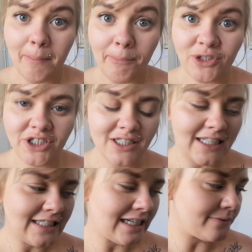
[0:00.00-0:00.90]
munch on
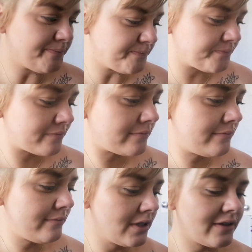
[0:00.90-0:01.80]
that now.
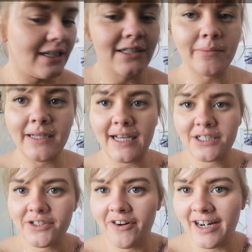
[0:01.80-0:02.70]
Got a little bit
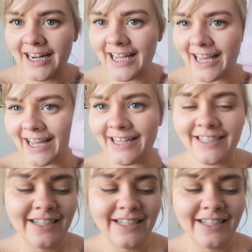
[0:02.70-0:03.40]
extra in here.